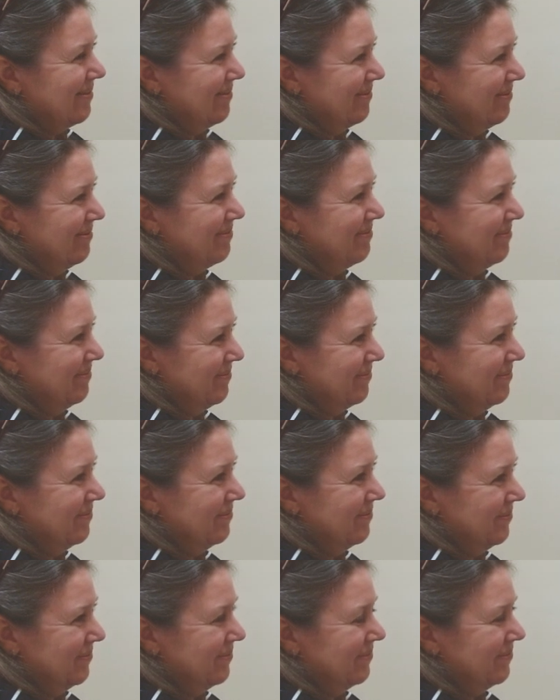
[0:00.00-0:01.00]

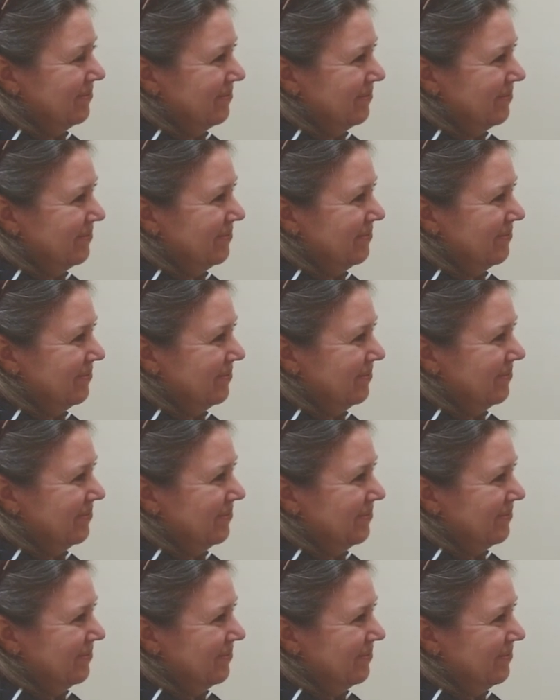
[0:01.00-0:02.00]

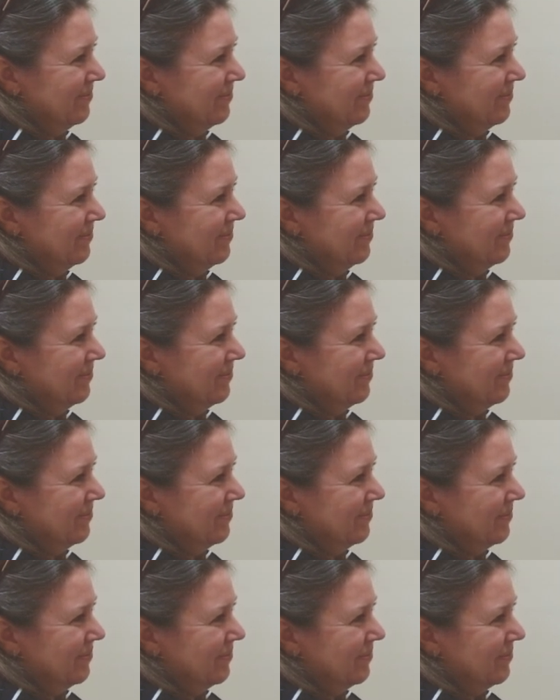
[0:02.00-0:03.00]

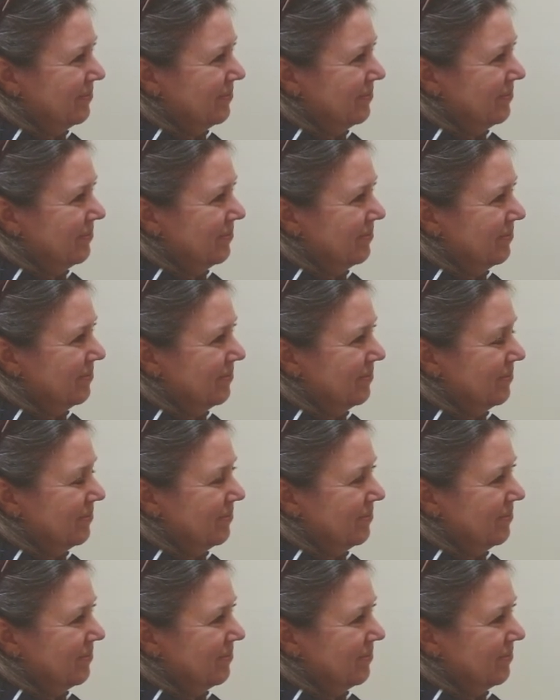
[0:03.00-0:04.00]

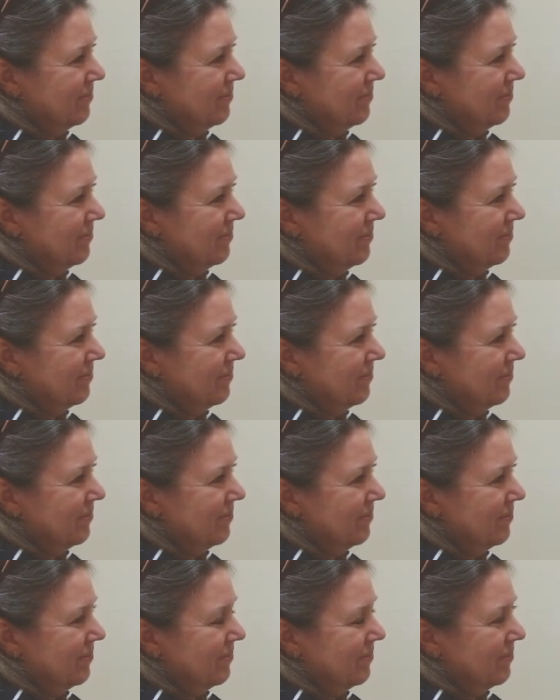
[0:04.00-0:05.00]

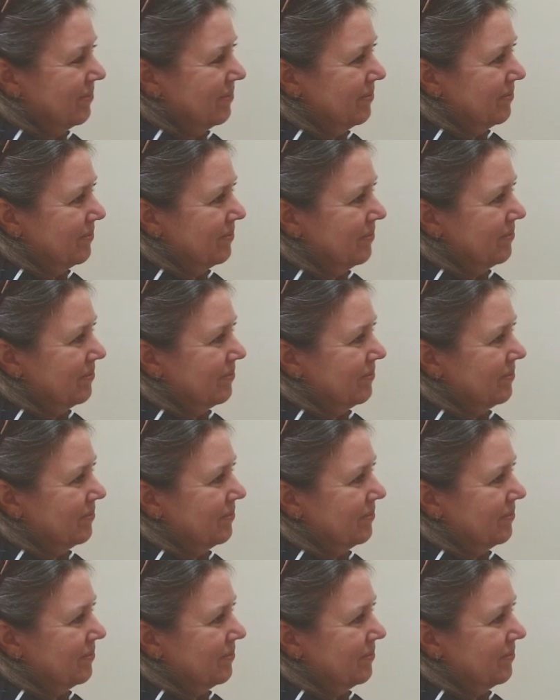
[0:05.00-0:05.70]
This person isn't speaking.